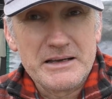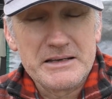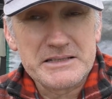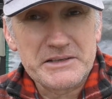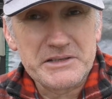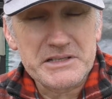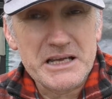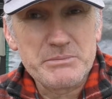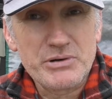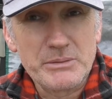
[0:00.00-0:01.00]
the
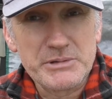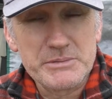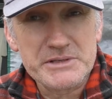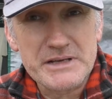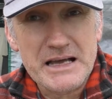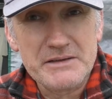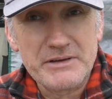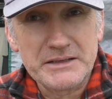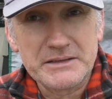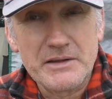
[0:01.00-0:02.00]
same problem as I've
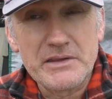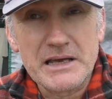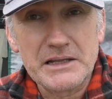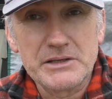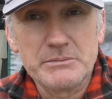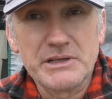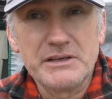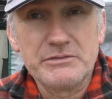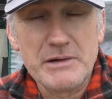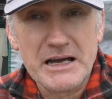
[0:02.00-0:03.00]
had, the allium
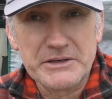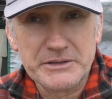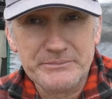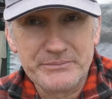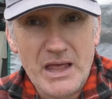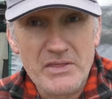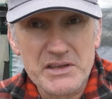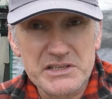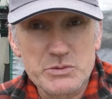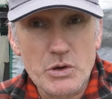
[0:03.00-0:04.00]
leaf miner, and
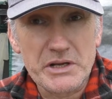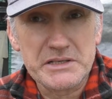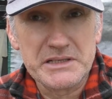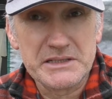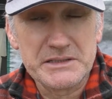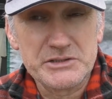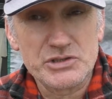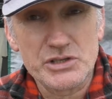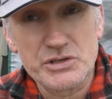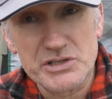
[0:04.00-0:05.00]
this is what it did.
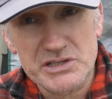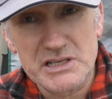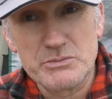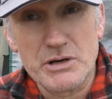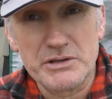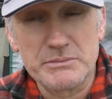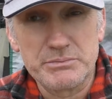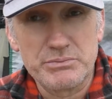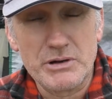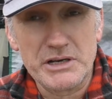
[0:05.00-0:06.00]
So you're going to see what
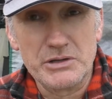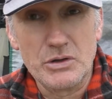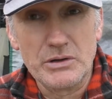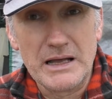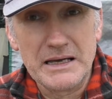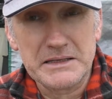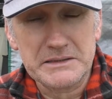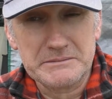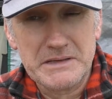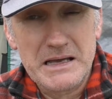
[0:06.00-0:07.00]
it looked like.
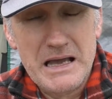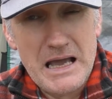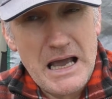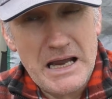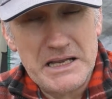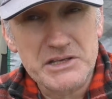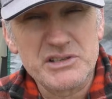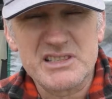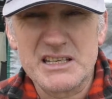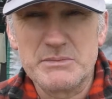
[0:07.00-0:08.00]
And then you're
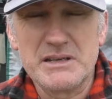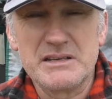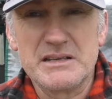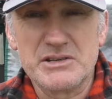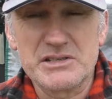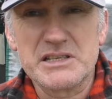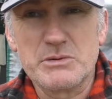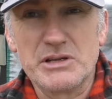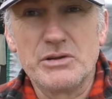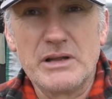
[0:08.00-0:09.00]
going to see
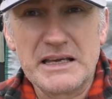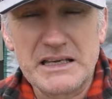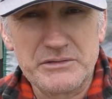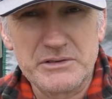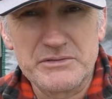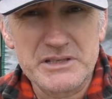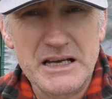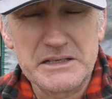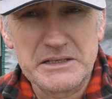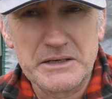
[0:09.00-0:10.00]
what it looked like after I've
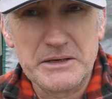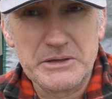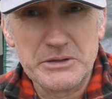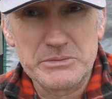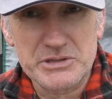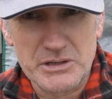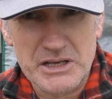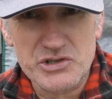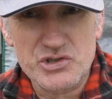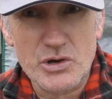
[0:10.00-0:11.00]
tidied it all up. So
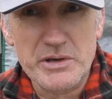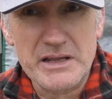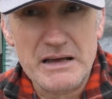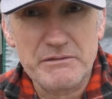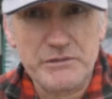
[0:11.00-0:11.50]
let's show you that